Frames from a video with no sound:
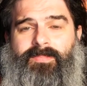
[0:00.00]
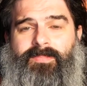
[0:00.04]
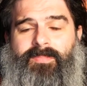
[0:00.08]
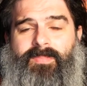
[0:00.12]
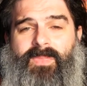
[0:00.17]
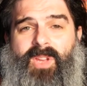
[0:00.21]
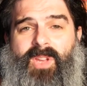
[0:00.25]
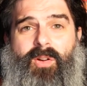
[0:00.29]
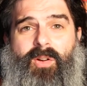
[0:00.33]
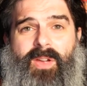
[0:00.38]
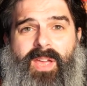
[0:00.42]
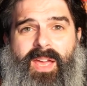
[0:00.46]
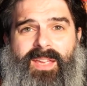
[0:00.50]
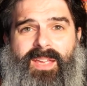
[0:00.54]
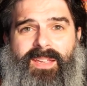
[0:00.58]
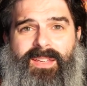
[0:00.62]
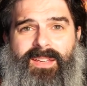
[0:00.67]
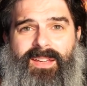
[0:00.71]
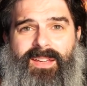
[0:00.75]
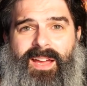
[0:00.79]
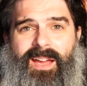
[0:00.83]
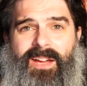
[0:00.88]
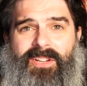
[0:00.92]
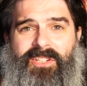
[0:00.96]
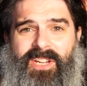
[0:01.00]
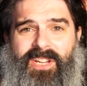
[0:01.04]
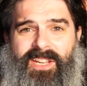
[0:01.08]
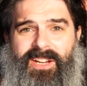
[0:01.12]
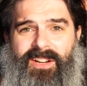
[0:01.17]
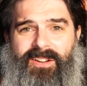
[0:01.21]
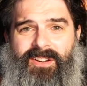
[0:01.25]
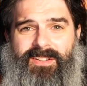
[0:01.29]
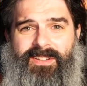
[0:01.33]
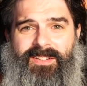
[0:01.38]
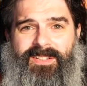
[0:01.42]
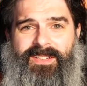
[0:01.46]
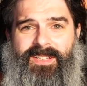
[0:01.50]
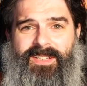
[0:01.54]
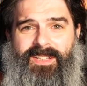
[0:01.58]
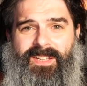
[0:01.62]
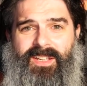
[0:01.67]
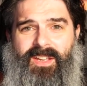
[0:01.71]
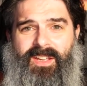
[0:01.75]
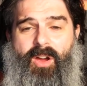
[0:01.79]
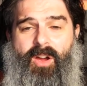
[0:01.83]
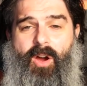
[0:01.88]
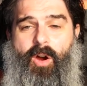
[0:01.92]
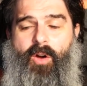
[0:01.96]
Okay, how'd you get on?
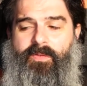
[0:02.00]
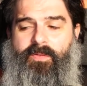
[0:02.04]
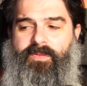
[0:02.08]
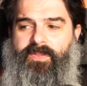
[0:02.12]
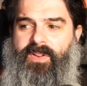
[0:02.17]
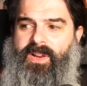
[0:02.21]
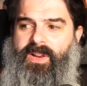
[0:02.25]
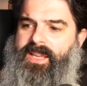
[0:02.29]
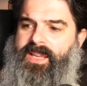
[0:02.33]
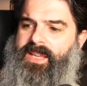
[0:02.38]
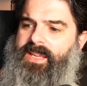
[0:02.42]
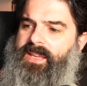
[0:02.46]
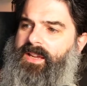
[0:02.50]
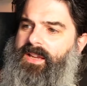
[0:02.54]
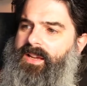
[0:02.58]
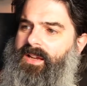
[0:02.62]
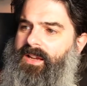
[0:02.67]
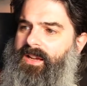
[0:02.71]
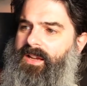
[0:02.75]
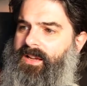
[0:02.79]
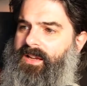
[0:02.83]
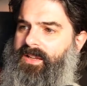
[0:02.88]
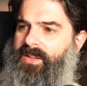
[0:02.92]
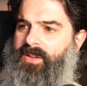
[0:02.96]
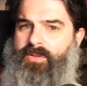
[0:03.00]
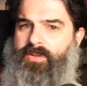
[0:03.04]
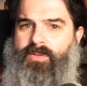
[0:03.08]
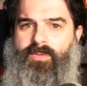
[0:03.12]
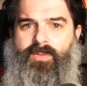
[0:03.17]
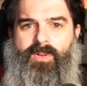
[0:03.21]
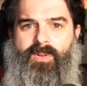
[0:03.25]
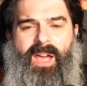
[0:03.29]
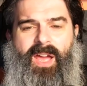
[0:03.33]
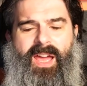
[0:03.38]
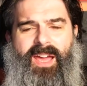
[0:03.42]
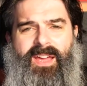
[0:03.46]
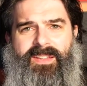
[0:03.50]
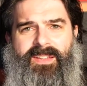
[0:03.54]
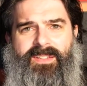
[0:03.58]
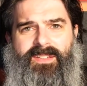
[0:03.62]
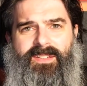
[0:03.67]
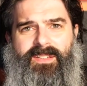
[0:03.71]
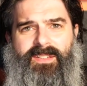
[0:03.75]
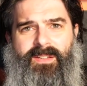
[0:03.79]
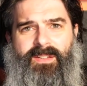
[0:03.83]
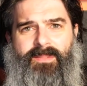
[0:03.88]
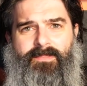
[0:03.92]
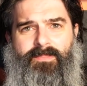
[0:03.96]
Hopefully you had
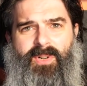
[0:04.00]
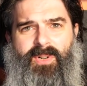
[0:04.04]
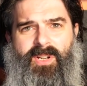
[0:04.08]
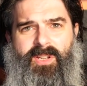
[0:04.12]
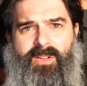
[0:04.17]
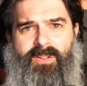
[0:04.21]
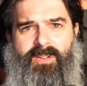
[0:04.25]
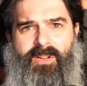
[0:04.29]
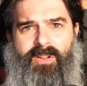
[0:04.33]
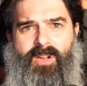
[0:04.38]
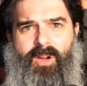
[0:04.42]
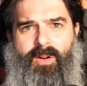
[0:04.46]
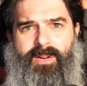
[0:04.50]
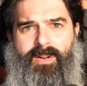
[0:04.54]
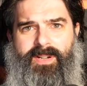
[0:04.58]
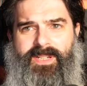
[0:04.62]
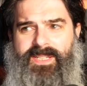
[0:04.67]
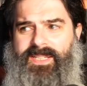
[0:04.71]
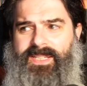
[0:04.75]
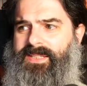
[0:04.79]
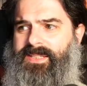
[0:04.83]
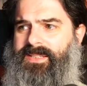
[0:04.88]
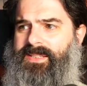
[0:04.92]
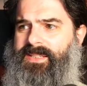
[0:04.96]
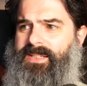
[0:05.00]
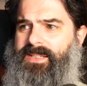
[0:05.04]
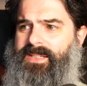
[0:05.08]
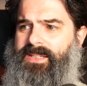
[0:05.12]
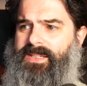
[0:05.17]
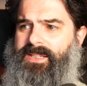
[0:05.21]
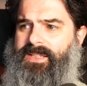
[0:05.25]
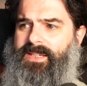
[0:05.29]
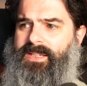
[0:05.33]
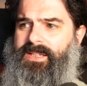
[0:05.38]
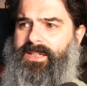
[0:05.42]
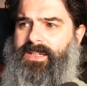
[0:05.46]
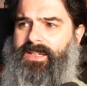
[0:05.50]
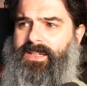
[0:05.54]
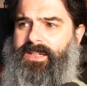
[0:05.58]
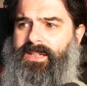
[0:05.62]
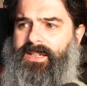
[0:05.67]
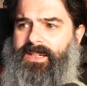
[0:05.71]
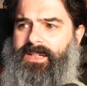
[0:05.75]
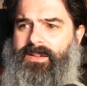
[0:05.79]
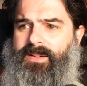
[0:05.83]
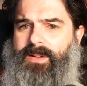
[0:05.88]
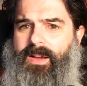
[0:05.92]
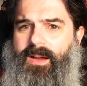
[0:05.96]
a pretty good go at it.
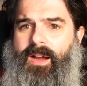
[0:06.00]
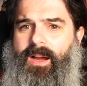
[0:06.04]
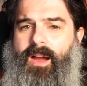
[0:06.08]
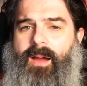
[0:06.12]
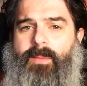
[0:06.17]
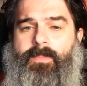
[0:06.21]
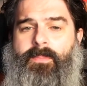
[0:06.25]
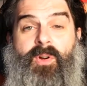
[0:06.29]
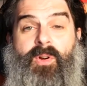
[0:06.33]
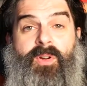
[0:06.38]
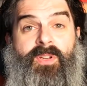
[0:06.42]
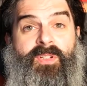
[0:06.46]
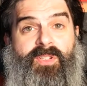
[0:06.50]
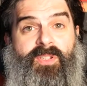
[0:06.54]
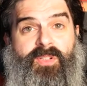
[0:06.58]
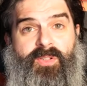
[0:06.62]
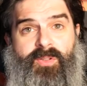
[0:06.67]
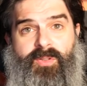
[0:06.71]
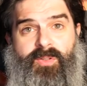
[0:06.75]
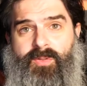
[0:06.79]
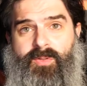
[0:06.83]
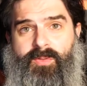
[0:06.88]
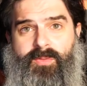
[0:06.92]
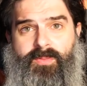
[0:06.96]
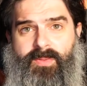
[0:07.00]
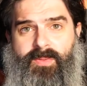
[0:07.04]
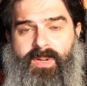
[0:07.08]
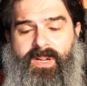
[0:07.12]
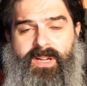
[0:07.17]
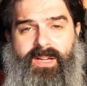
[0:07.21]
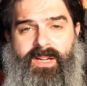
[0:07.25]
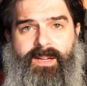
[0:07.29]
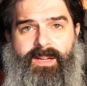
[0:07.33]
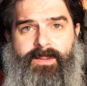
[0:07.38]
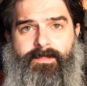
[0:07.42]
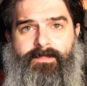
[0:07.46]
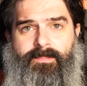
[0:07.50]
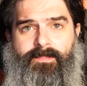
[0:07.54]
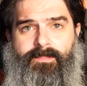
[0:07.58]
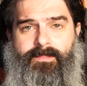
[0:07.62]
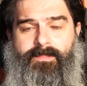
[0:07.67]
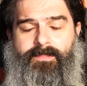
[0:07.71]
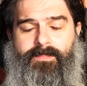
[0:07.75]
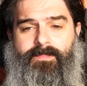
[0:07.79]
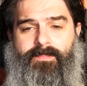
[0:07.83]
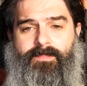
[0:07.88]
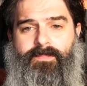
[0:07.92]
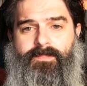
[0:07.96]
I'm going to
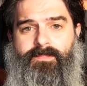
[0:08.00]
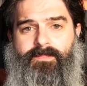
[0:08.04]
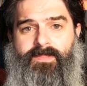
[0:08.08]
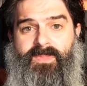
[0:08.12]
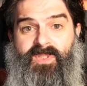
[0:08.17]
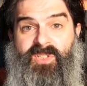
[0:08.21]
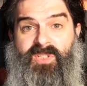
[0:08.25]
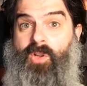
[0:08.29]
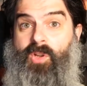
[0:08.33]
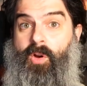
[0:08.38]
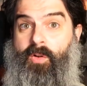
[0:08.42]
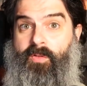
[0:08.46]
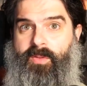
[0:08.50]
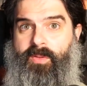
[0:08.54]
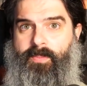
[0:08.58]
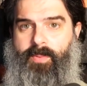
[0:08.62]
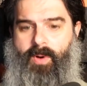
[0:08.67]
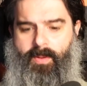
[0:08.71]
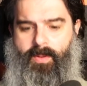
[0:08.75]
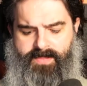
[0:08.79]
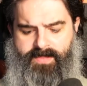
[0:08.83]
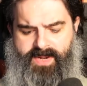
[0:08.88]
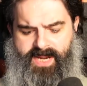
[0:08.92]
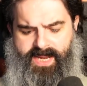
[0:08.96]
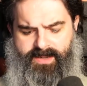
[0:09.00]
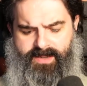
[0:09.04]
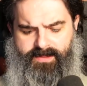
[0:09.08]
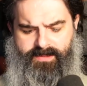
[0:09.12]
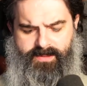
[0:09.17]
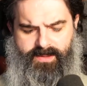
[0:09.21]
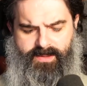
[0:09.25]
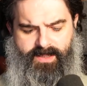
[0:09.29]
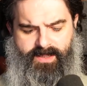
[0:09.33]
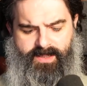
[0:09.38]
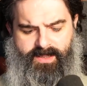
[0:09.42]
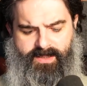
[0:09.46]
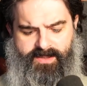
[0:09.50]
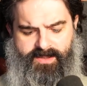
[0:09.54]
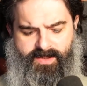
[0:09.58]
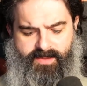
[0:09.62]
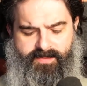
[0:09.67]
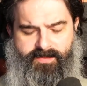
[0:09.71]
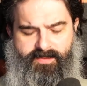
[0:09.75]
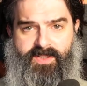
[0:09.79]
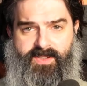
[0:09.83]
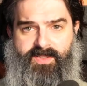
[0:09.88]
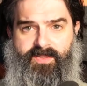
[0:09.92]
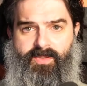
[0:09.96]
solve the problem now. So
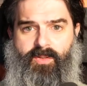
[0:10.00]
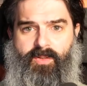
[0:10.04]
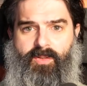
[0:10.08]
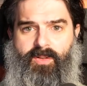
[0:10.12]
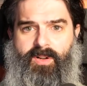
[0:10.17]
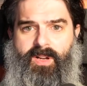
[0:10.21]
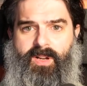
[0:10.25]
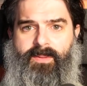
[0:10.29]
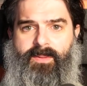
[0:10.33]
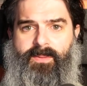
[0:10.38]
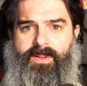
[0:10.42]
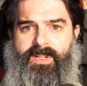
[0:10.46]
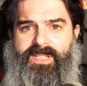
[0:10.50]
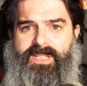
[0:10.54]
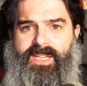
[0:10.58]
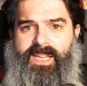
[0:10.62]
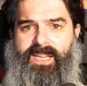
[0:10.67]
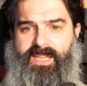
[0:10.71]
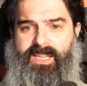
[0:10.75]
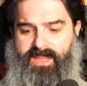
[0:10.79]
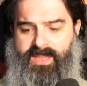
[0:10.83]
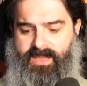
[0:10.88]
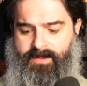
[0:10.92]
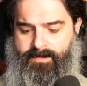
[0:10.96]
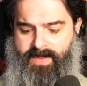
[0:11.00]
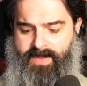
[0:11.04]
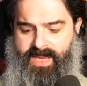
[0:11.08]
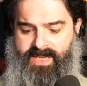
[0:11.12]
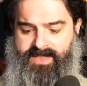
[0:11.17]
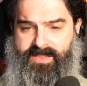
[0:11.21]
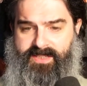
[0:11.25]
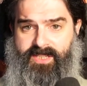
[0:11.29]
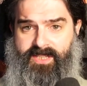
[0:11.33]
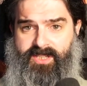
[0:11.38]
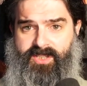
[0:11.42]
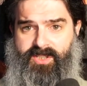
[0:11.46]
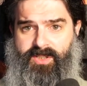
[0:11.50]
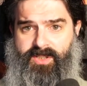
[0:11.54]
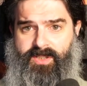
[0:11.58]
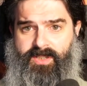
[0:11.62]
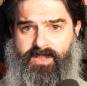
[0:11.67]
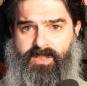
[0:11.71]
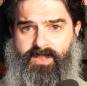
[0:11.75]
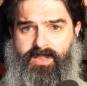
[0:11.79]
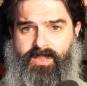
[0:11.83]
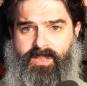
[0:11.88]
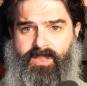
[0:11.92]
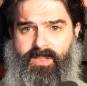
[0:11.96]
first of all, I'm going to take in the message.
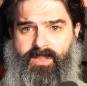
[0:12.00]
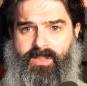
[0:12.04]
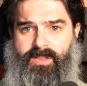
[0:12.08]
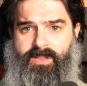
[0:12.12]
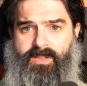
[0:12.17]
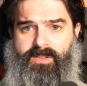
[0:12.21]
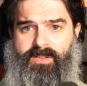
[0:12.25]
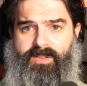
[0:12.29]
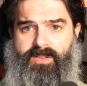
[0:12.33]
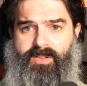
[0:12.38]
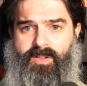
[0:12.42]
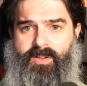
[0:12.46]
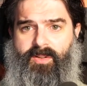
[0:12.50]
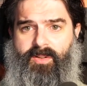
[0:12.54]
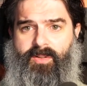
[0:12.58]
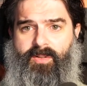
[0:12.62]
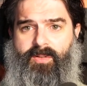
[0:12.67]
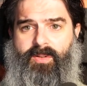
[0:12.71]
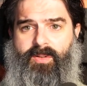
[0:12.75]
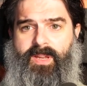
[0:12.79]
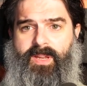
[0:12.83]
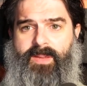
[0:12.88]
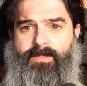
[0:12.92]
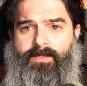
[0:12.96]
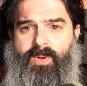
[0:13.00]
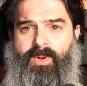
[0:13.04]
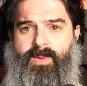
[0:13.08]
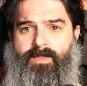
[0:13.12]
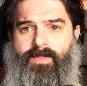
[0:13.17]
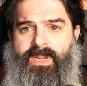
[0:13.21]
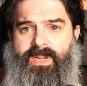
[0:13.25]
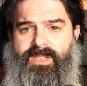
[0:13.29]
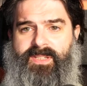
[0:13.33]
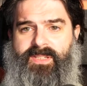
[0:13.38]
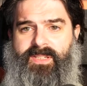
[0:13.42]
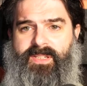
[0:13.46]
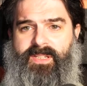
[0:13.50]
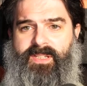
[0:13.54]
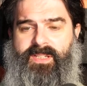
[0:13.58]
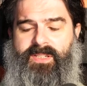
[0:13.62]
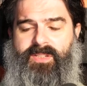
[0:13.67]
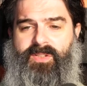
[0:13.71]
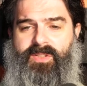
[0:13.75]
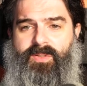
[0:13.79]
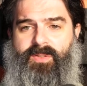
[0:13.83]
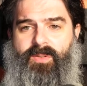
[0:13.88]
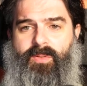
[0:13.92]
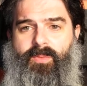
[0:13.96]
So input
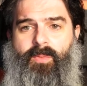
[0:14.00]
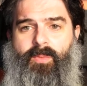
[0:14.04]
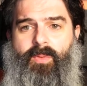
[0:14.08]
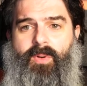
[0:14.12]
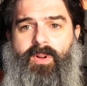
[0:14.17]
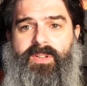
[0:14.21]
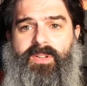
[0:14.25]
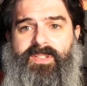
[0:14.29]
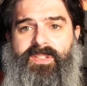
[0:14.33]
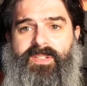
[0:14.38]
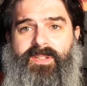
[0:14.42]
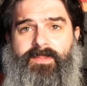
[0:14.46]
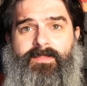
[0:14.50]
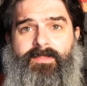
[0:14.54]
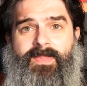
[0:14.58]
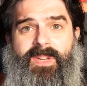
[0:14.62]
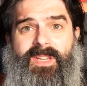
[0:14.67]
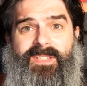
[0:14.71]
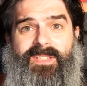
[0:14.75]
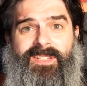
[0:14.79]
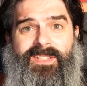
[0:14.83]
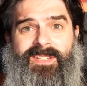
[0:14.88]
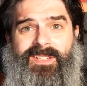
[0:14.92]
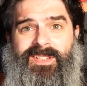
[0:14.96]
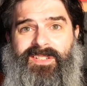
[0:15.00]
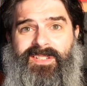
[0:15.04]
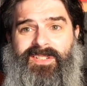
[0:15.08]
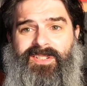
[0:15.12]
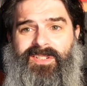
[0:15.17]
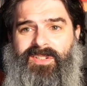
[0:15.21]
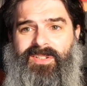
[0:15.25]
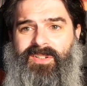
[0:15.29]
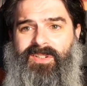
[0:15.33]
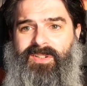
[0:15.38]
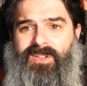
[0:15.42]
message, what message